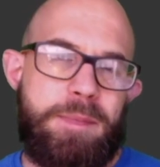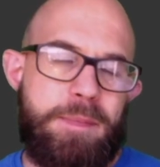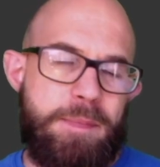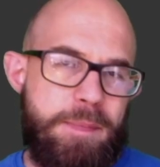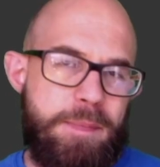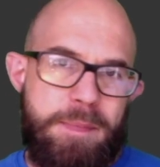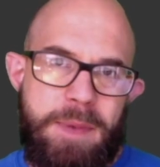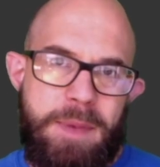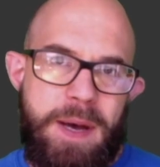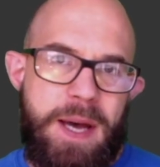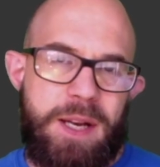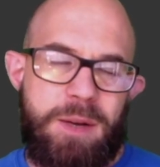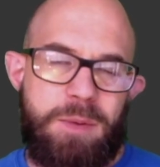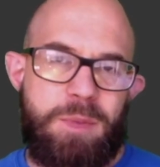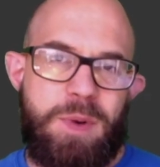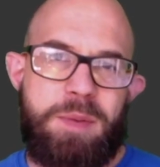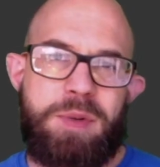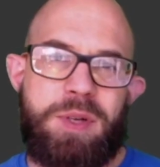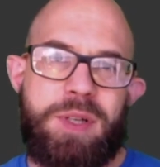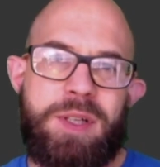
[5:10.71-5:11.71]
men and
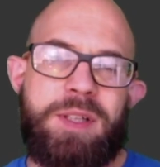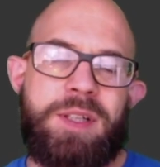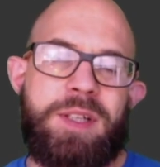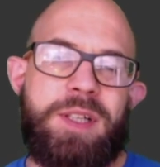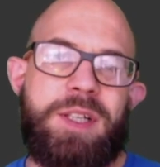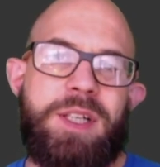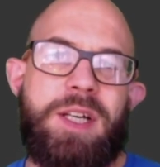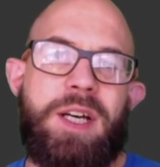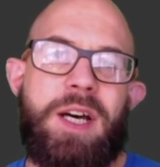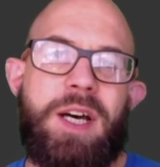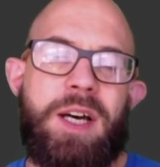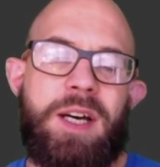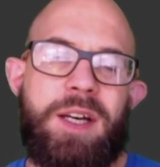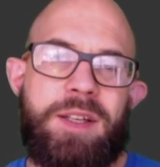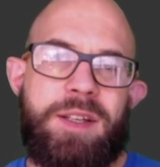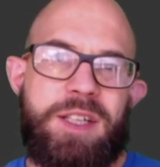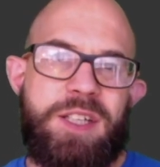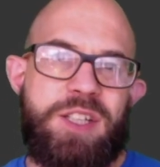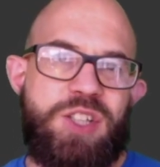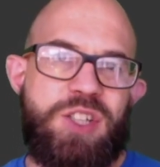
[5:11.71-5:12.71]
women,
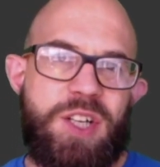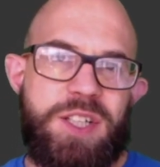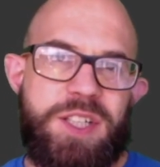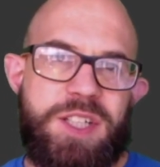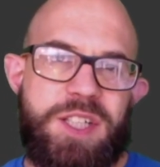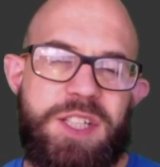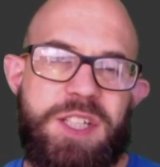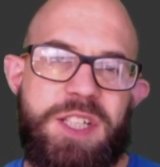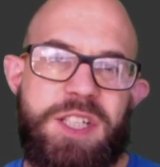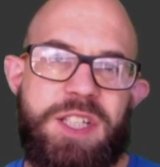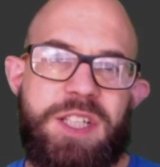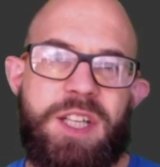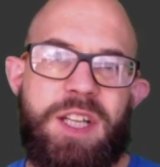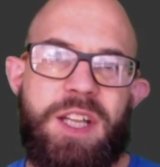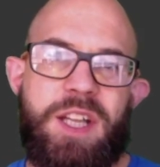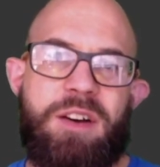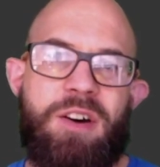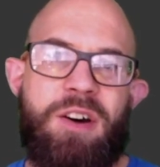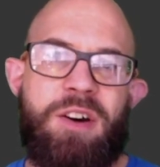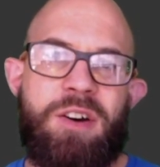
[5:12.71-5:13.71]
the injustices that
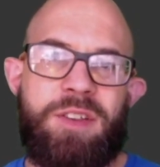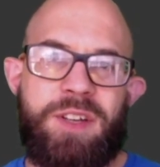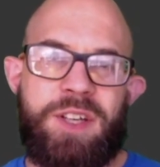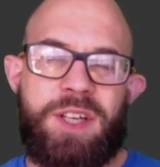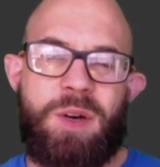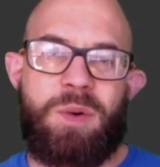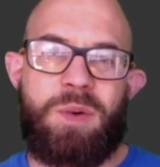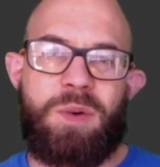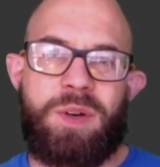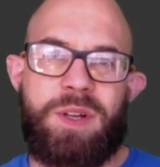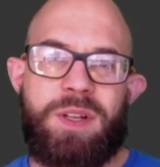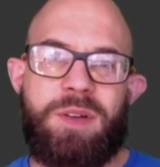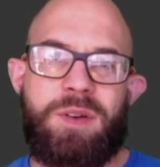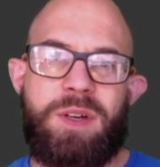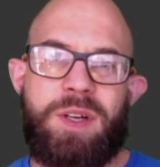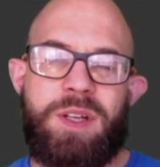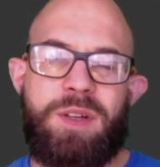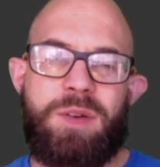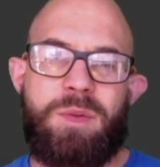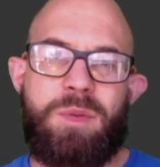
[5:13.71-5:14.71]
there are that go on
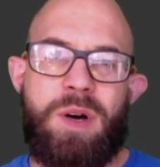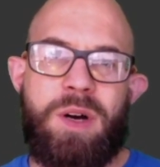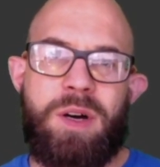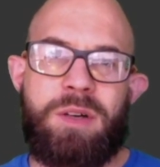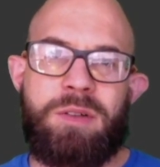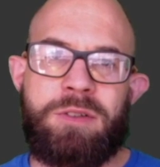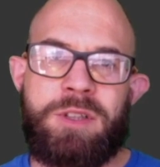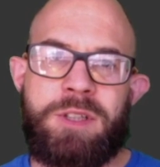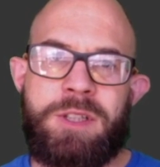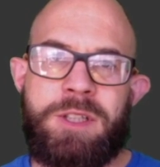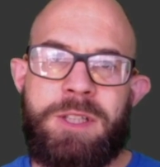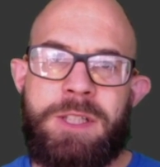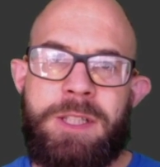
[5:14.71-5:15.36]
in the world.